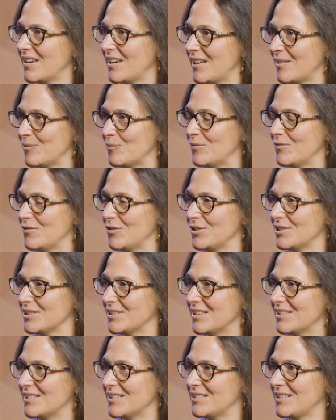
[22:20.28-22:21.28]

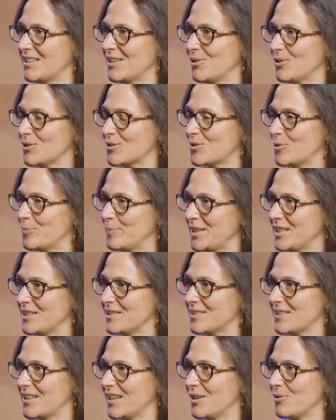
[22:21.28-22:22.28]
volatility also
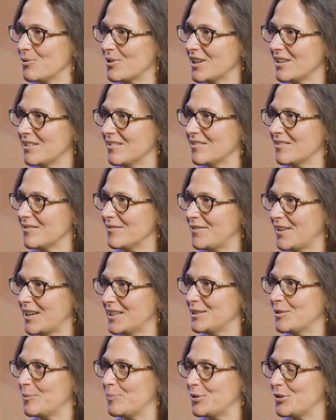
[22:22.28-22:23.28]
means that you can
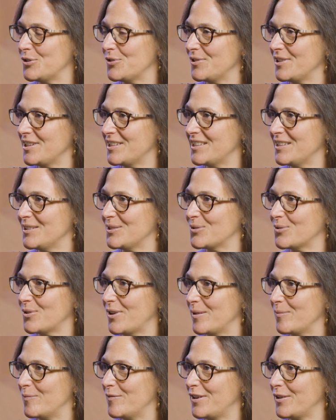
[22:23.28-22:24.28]
find opportunities. So
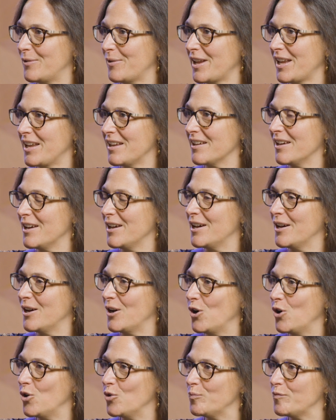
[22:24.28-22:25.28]
I'm very
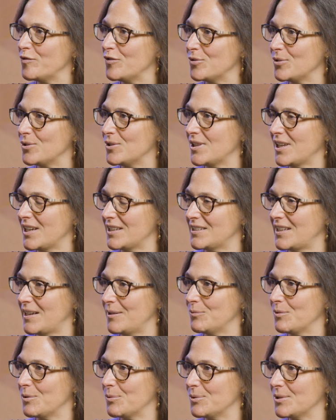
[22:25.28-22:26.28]
hopeful
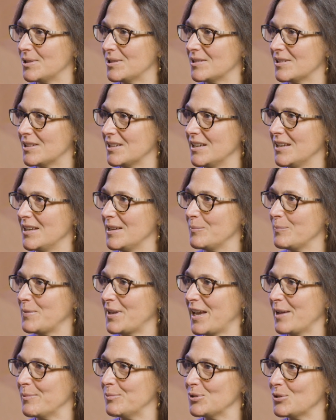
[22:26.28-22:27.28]
that we will
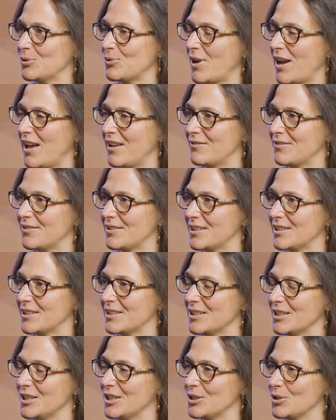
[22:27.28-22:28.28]
be able to have a
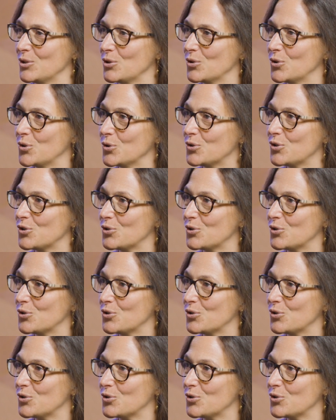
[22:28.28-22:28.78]
good